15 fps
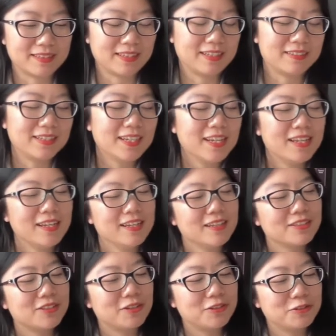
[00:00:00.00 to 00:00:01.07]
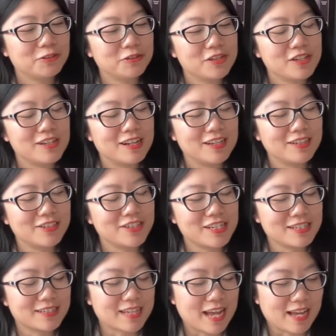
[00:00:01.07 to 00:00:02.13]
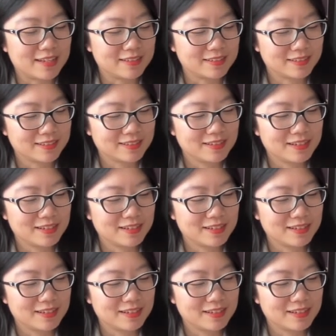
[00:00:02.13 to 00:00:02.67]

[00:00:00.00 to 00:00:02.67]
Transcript: And so she says,